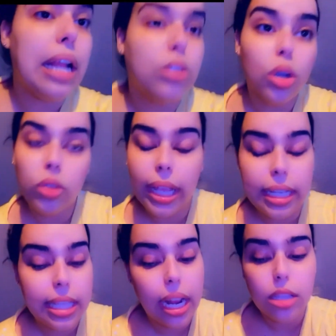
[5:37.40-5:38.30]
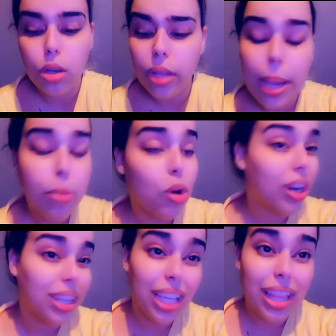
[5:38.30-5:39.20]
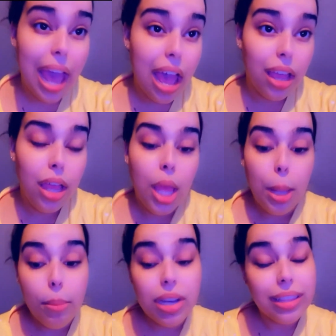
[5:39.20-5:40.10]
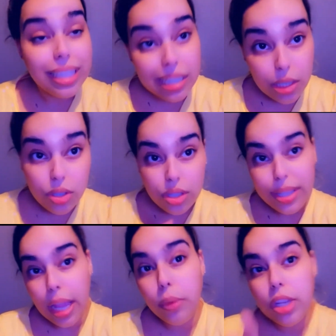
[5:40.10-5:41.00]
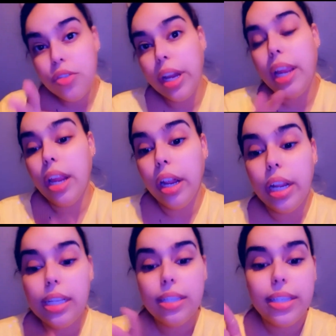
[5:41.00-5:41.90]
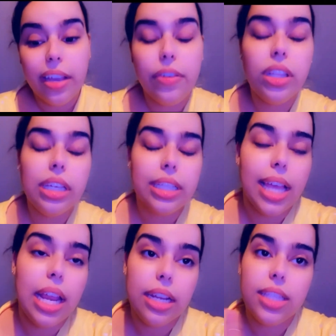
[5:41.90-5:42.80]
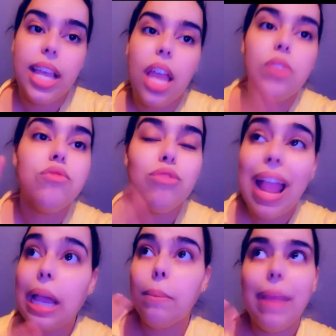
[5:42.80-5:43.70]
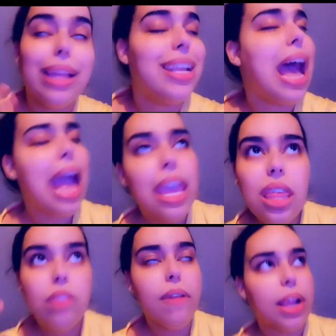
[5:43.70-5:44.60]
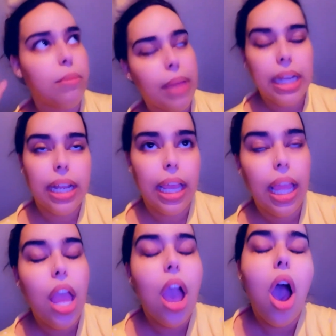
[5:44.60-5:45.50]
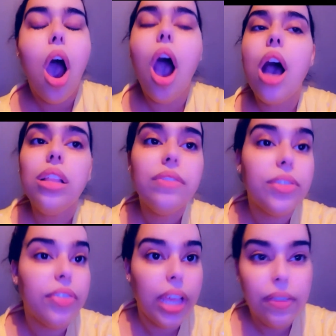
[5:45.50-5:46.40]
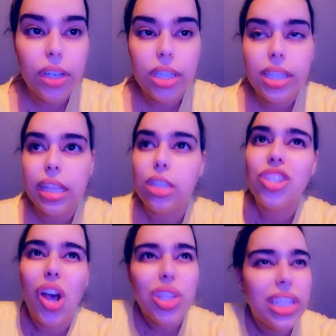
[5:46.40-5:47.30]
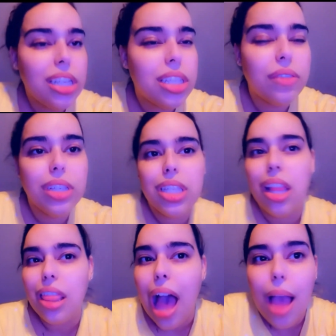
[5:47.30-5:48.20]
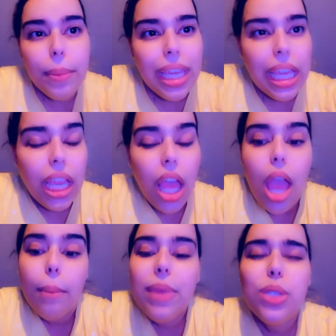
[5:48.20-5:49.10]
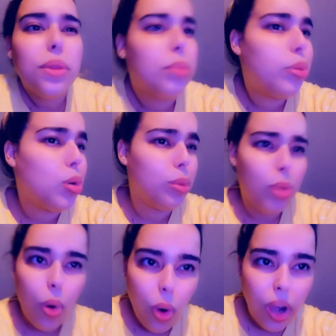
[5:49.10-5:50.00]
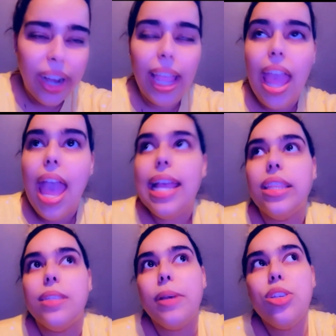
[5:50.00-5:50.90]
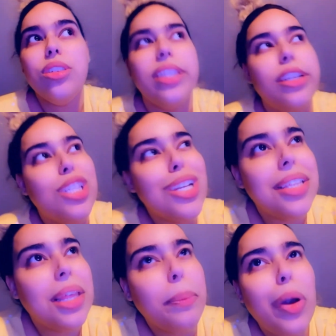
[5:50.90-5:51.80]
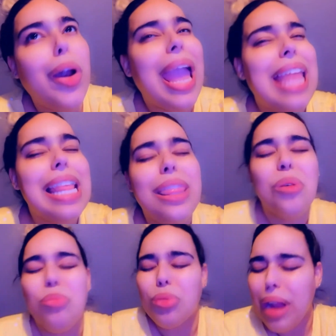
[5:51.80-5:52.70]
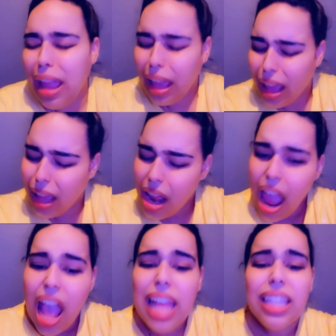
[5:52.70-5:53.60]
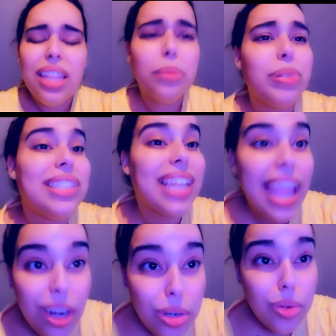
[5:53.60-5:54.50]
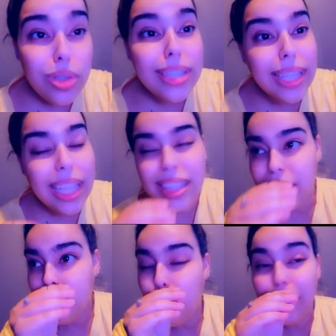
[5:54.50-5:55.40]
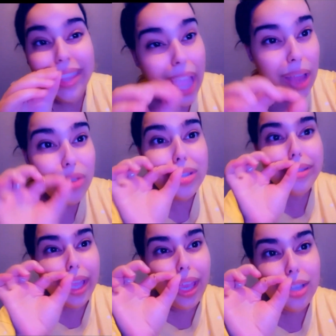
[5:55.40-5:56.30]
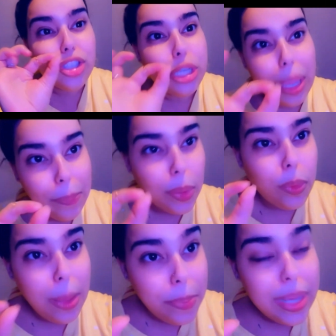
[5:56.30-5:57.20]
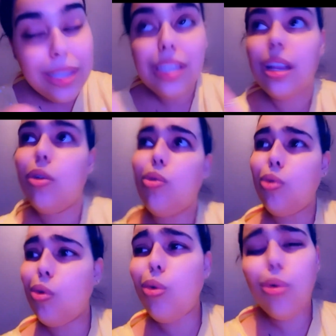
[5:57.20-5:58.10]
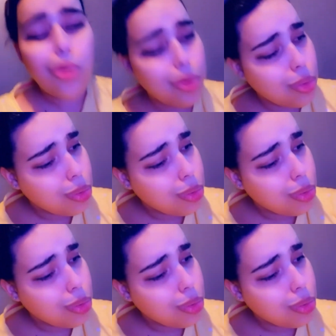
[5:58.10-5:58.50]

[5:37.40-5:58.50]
I don't like pork like that. But this sandwich right here is definitely a 10 out of 10. Recommend. Highly recommend it. All of the flavors, like the saltiness of the salami mixed with the pulled pork and the special secret sauce that they put, and then the bread, and then the potato, the potato stick, chippy whippies. Ooh.